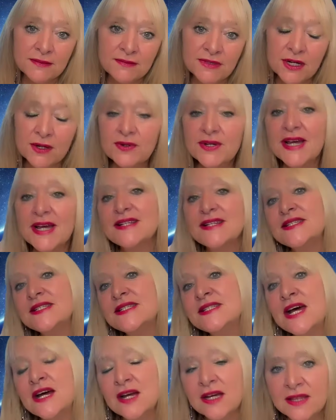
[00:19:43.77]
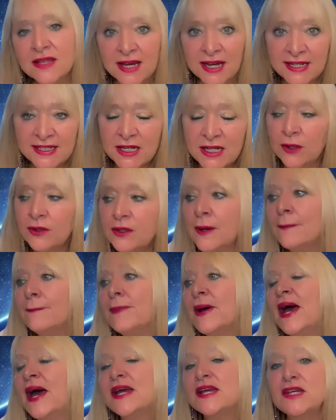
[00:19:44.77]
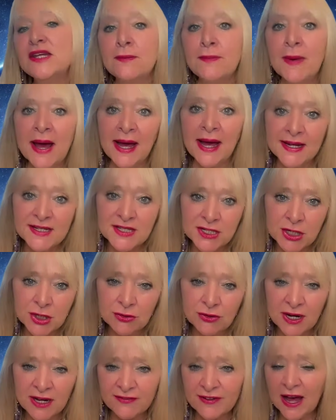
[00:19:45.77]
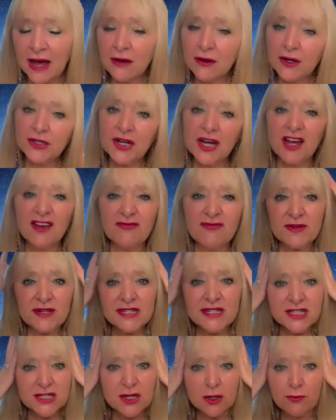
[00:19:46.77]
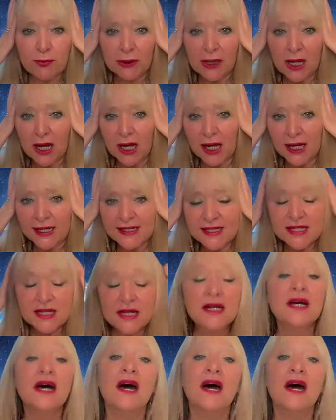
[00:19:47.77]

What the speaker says: Don't get stuck there. Don't unpack your bags in grief. How could I have been so blind?